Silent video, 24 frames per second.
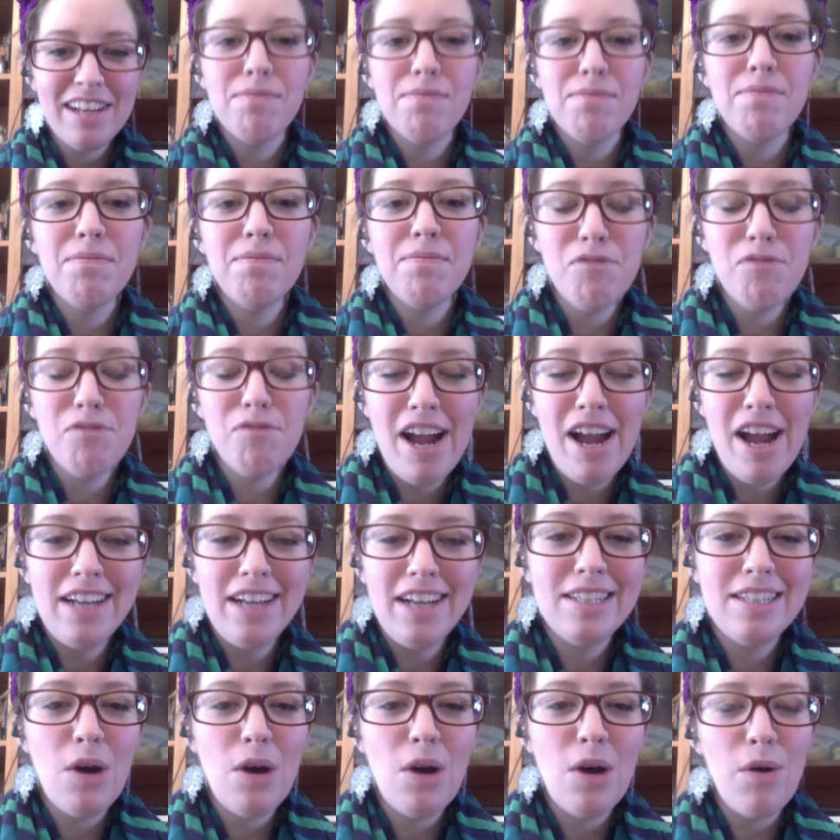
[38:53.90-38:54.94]
Right.
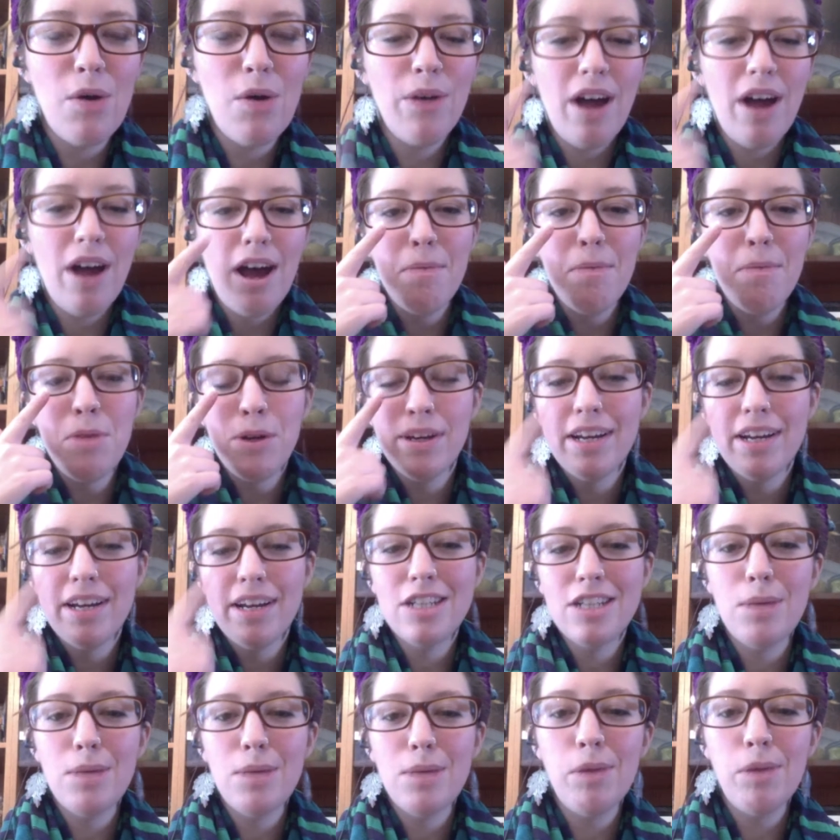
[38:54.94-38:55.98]
So you can catch
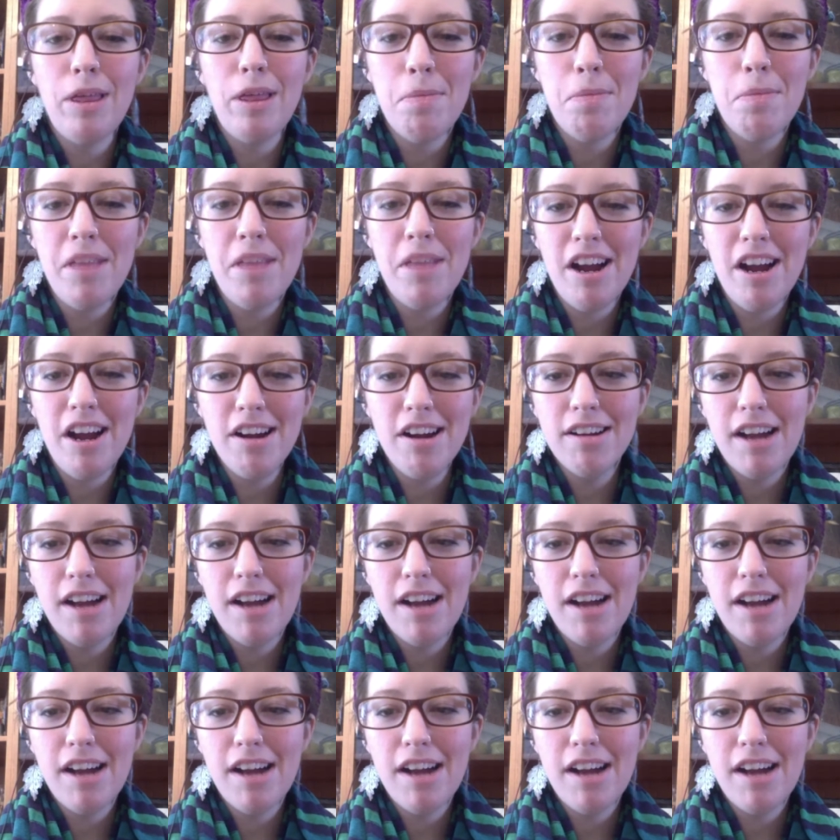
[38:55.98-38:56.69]
up with him there.